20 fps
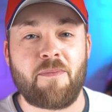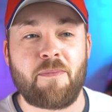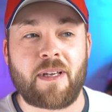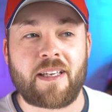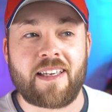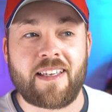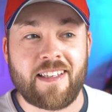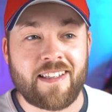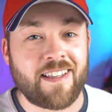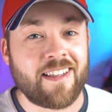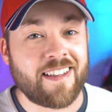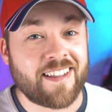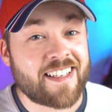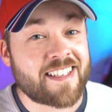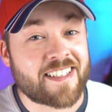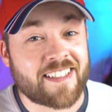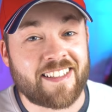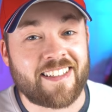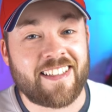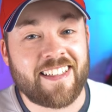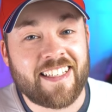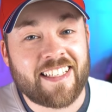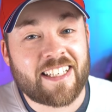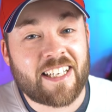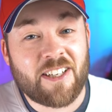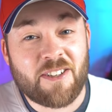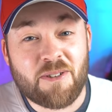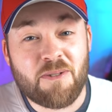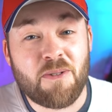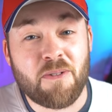I'm like, listen,
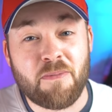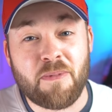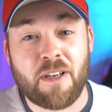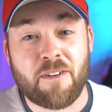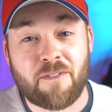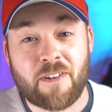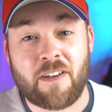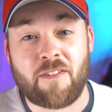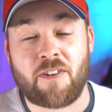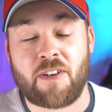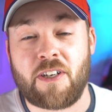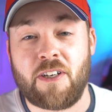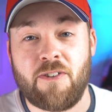can you do me a favor?